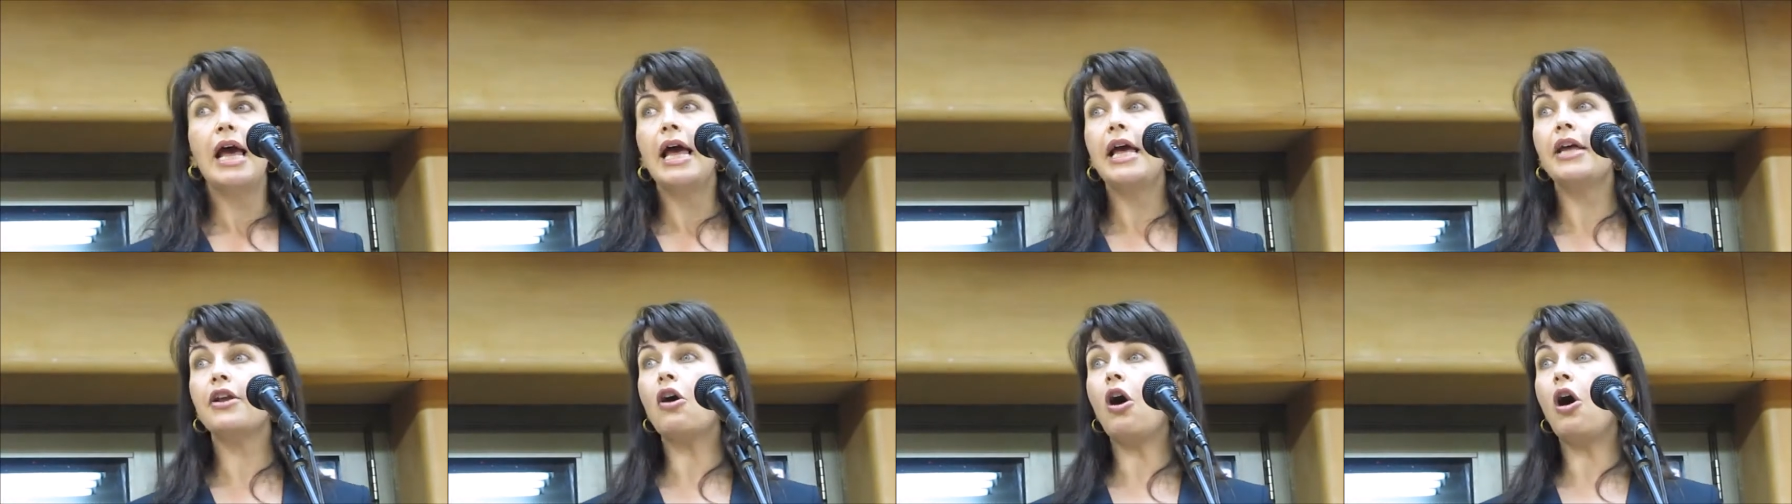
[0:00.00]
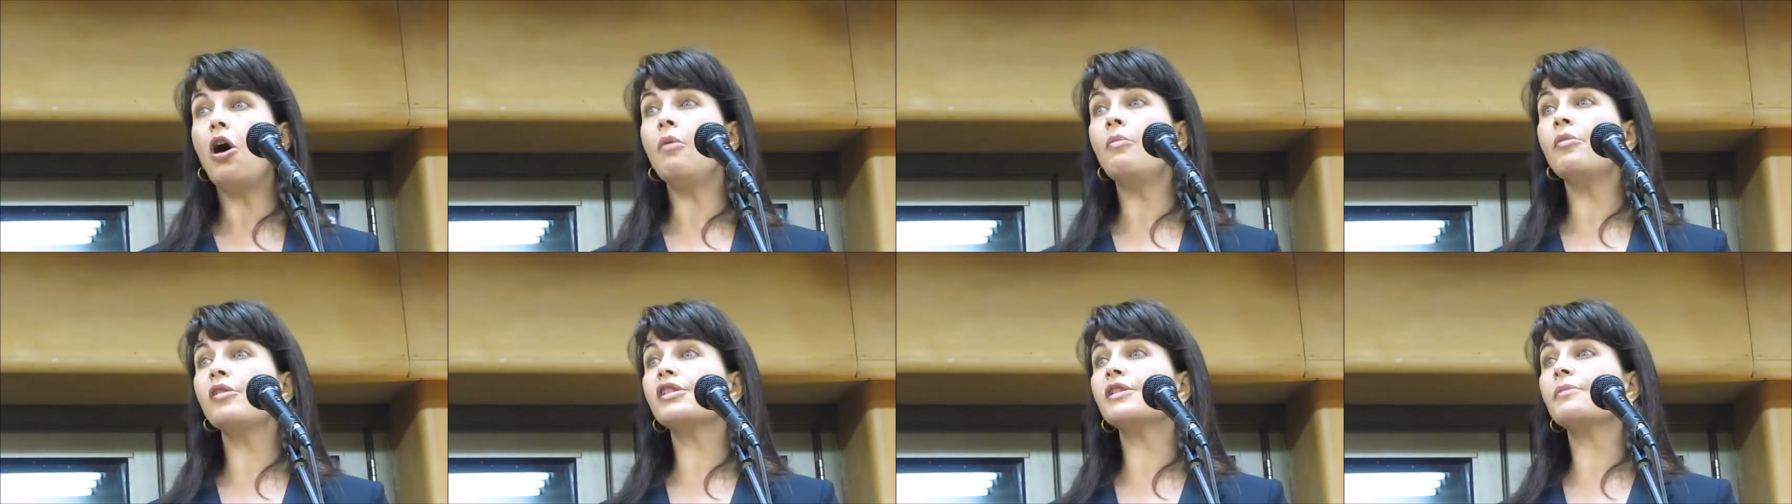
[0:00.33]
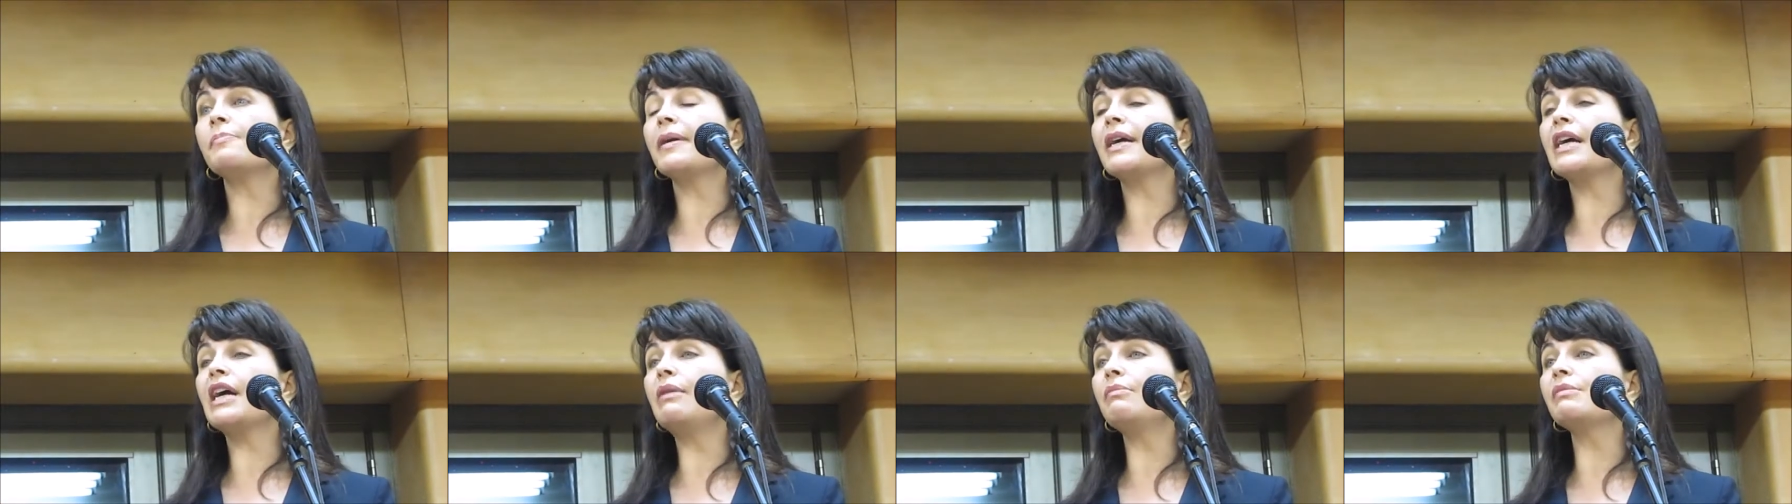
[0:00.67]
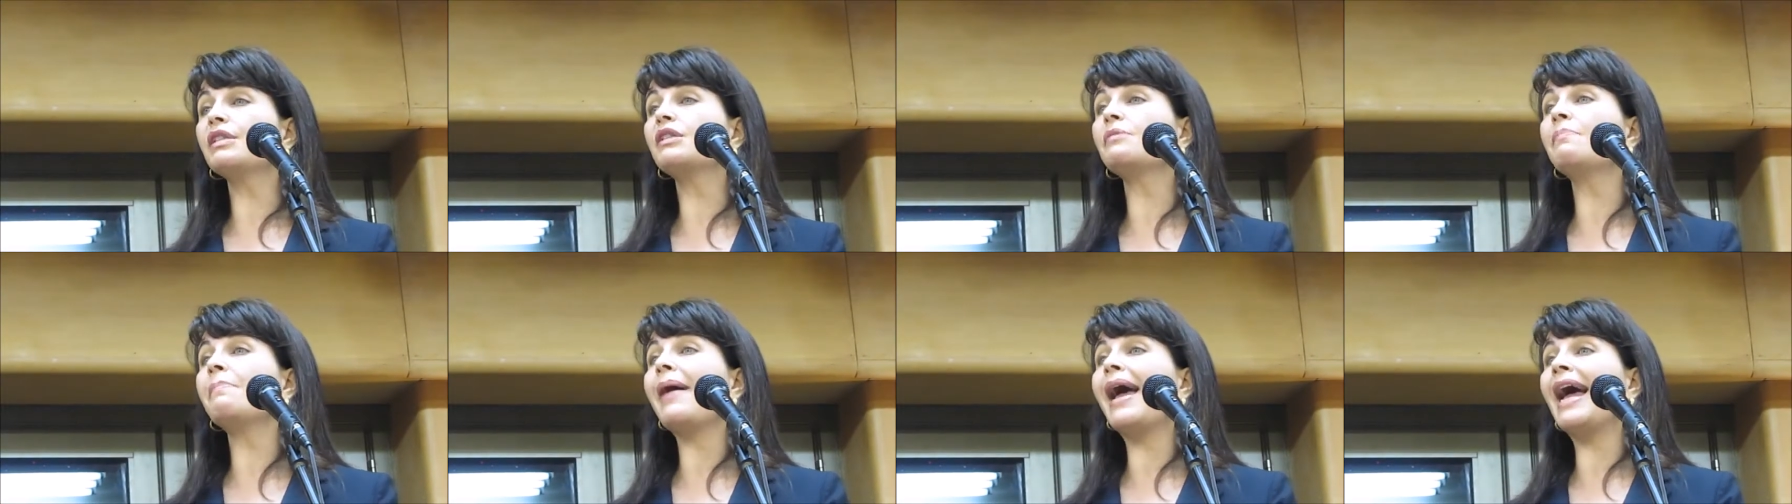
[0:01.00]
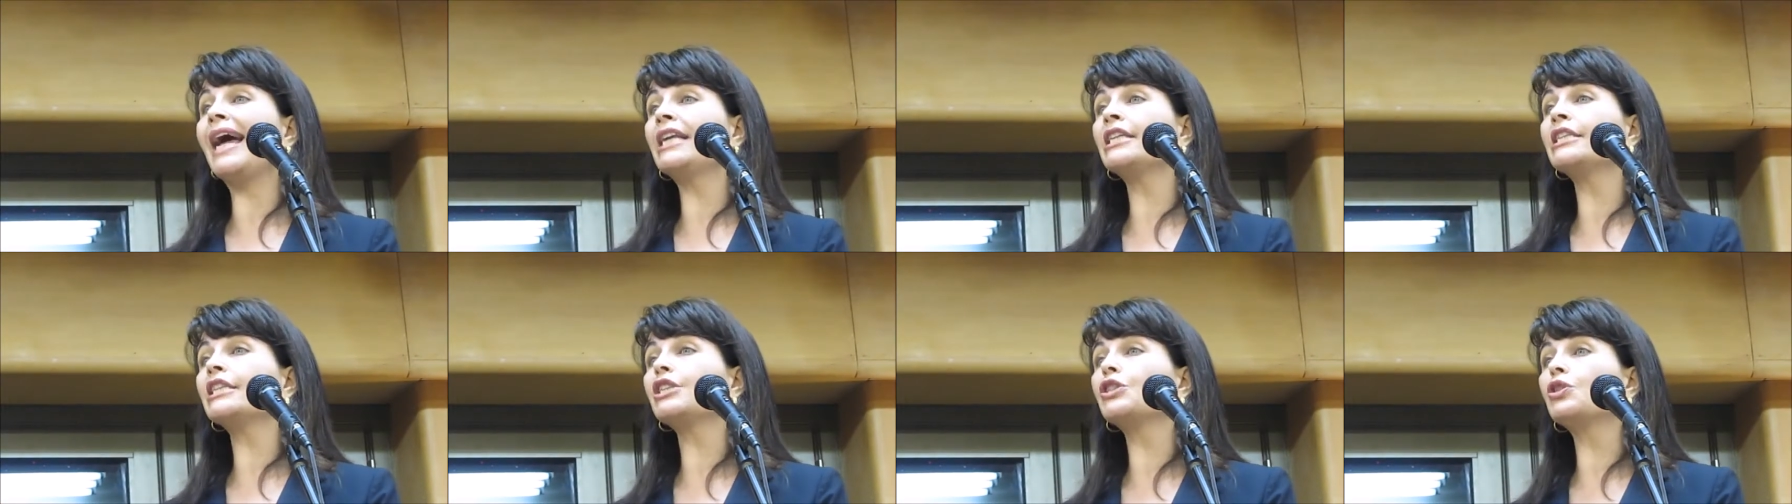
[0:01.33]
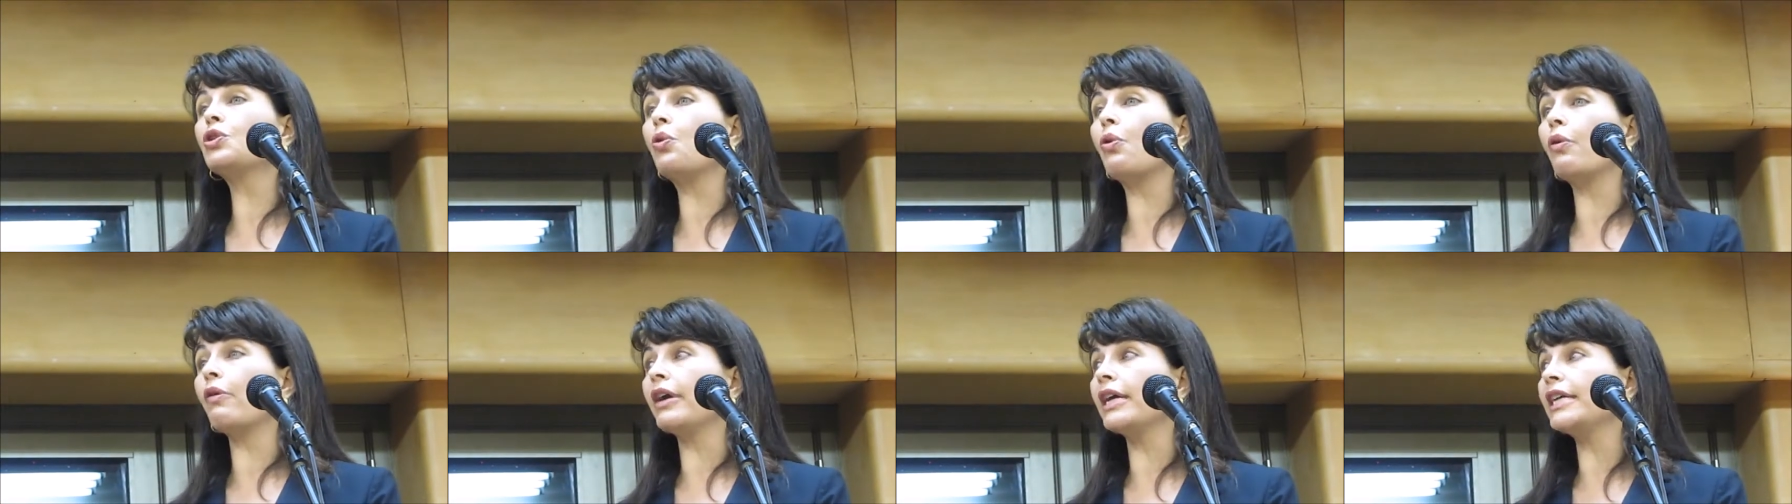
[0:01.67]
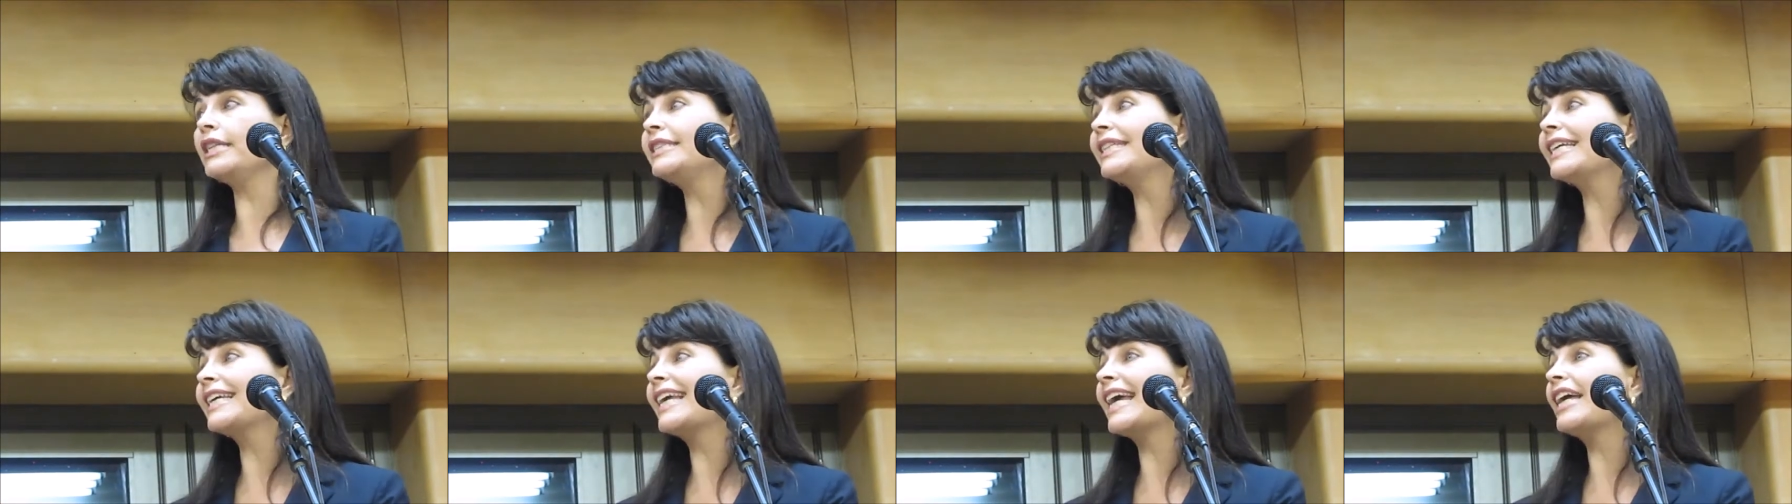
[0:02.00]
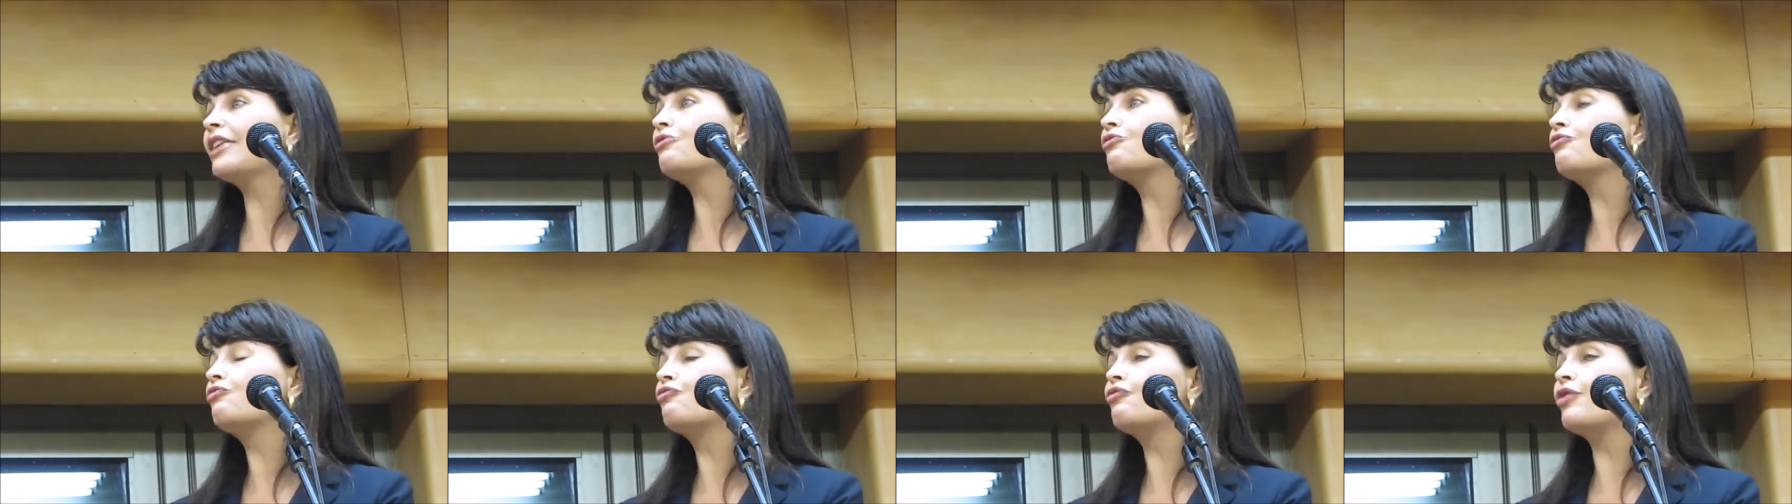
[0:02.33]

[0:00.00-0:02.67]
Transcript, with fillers: it almost becomes mandatory to get